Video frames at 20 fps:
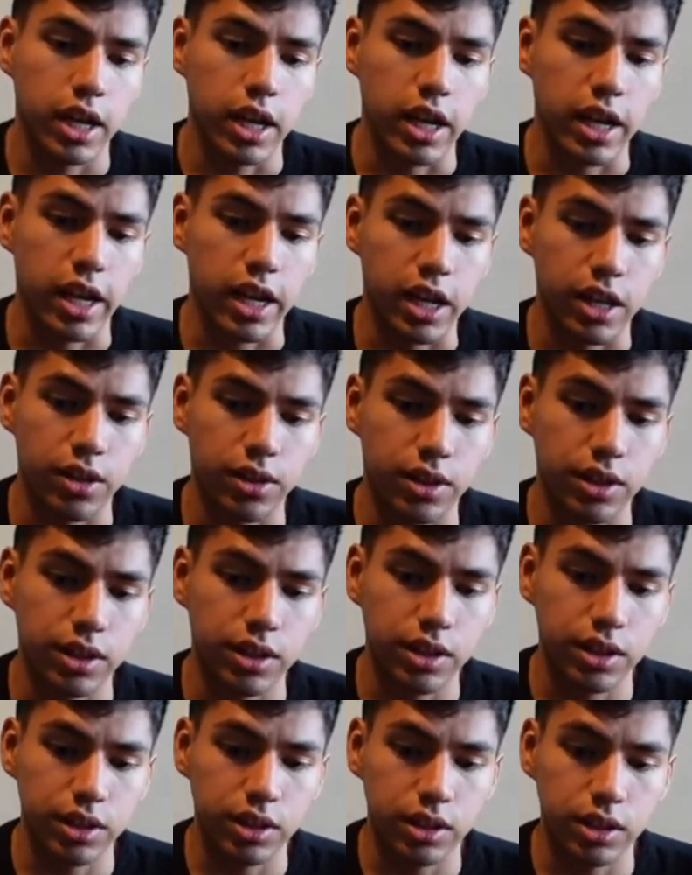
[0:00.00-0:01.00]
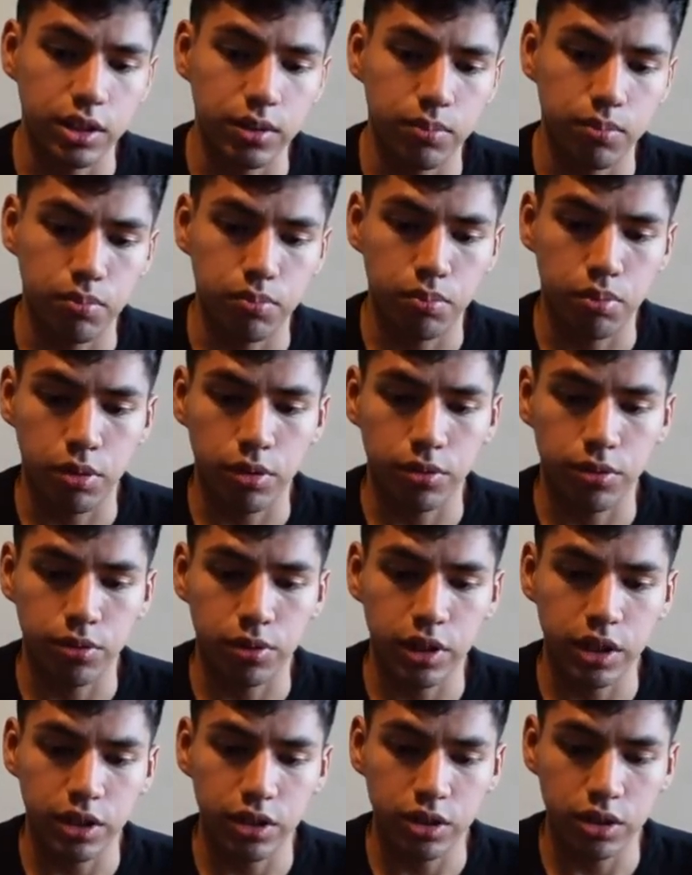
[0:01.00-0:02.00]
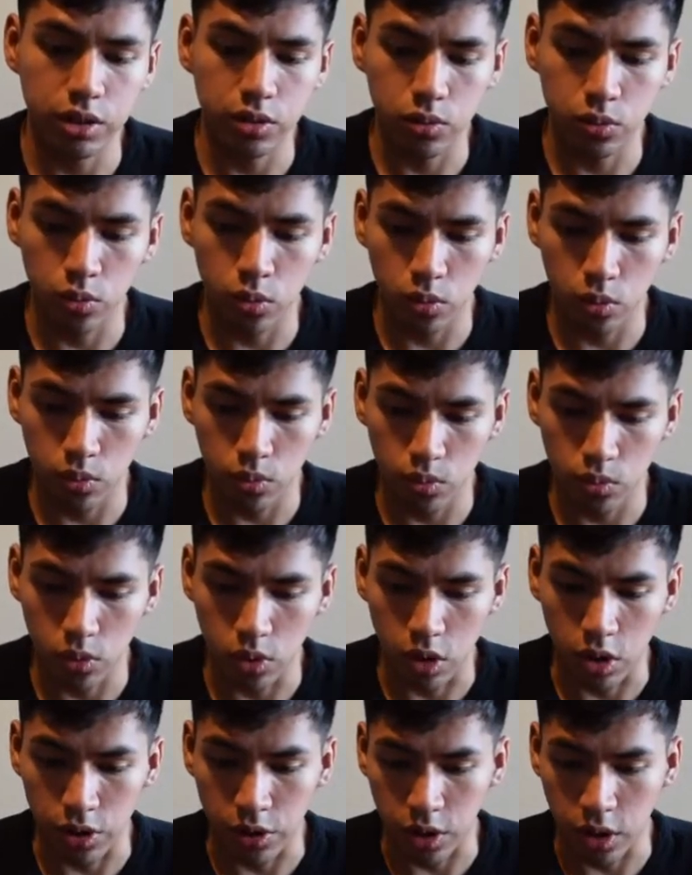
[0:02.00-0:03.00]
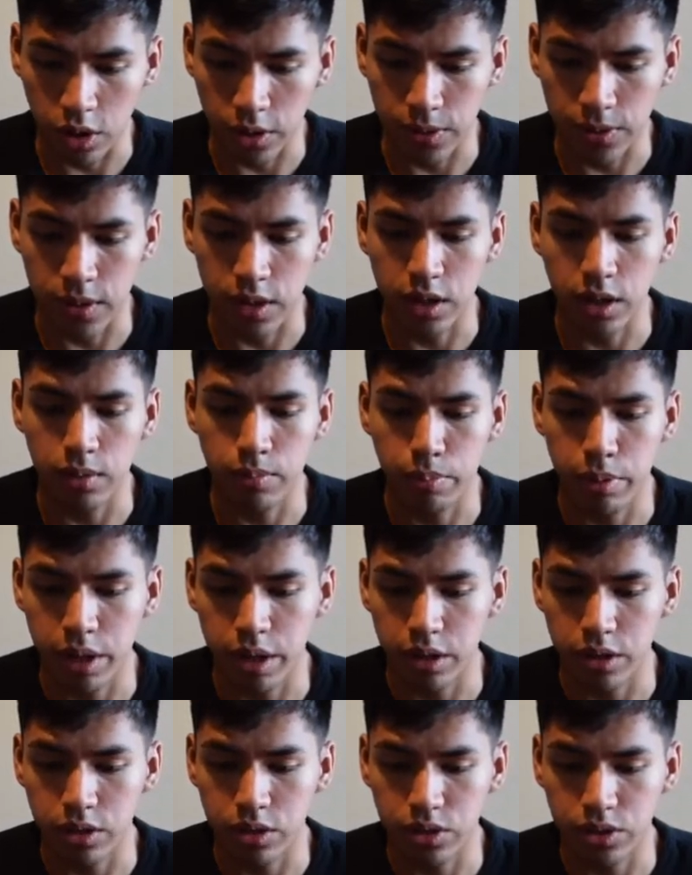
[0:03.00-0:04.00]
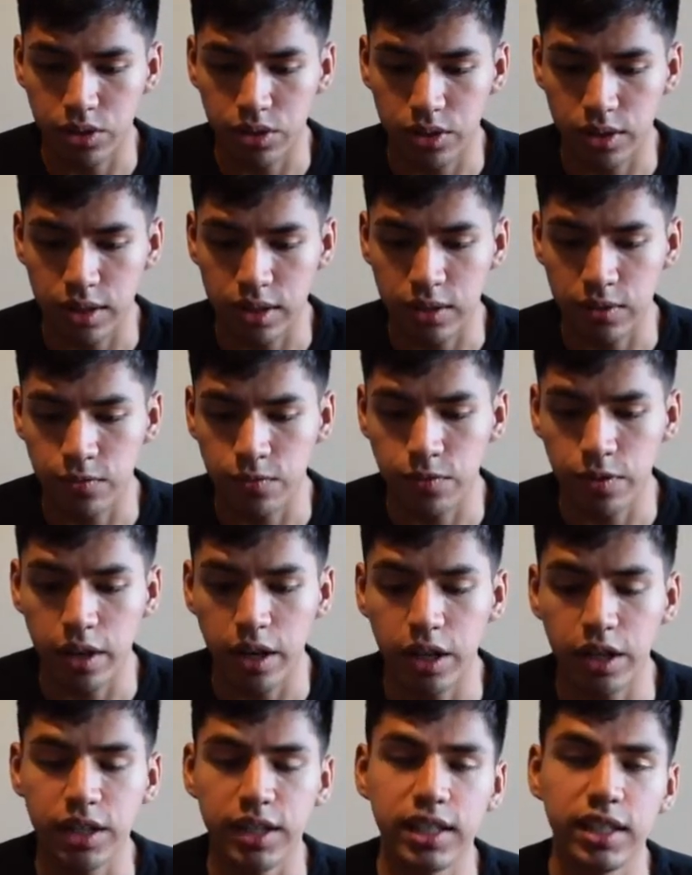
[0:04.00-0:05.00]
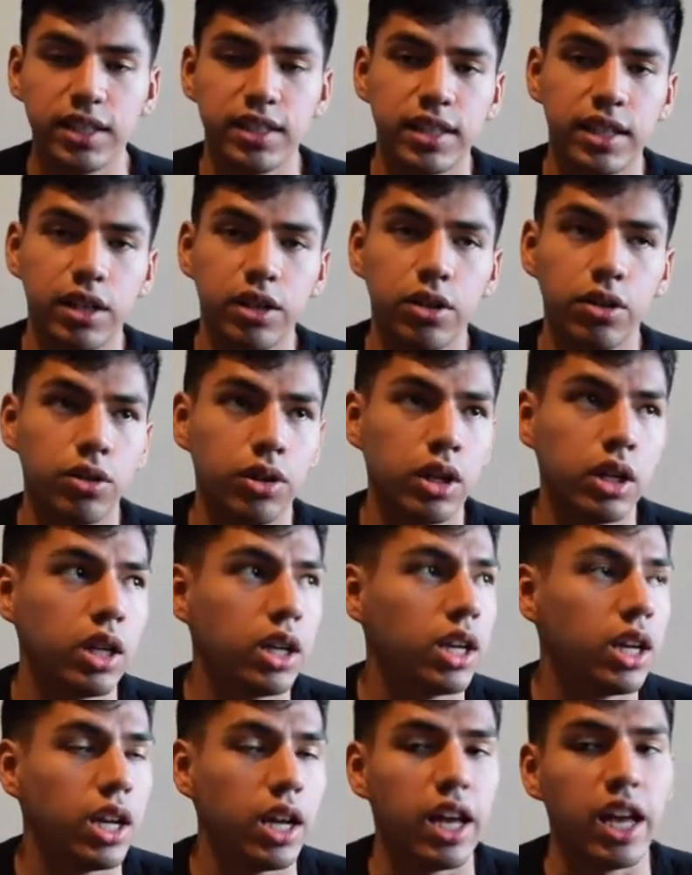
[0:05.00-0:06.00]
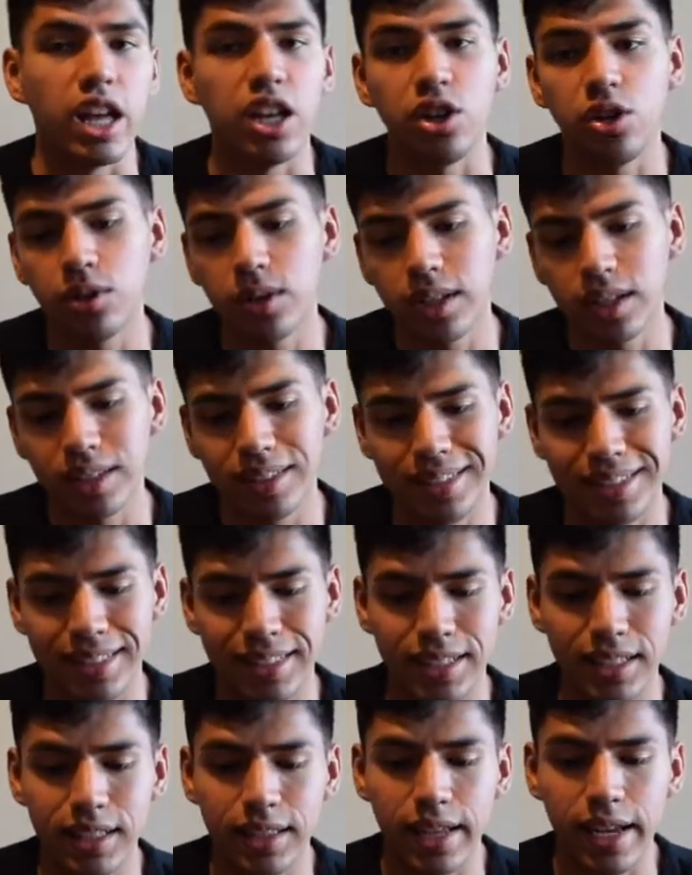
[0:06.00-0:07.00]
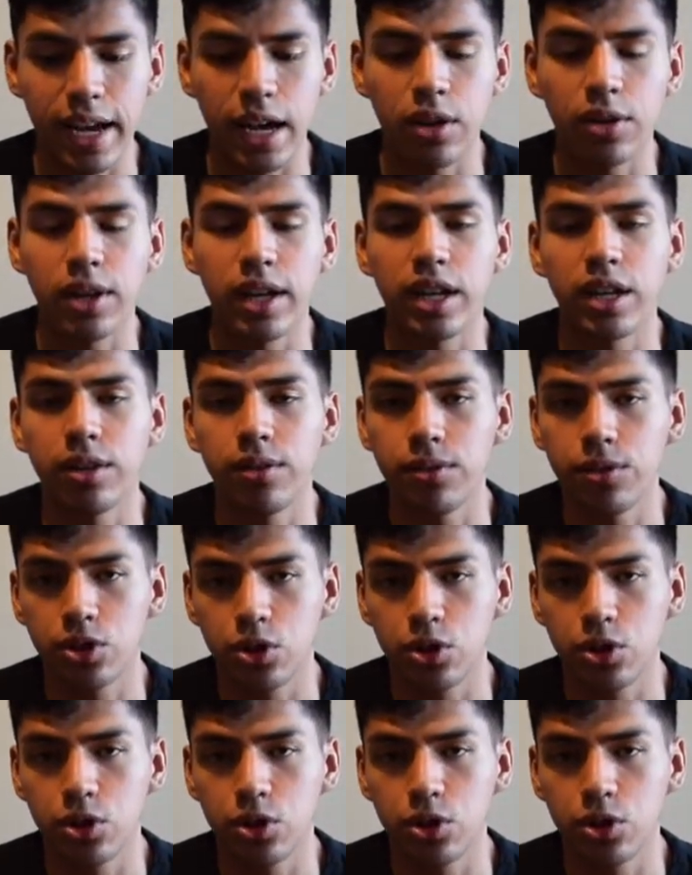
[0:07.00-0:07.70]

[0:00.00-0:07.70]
and the perforation on the authentic pairs is very detailed, and you can see the outline of the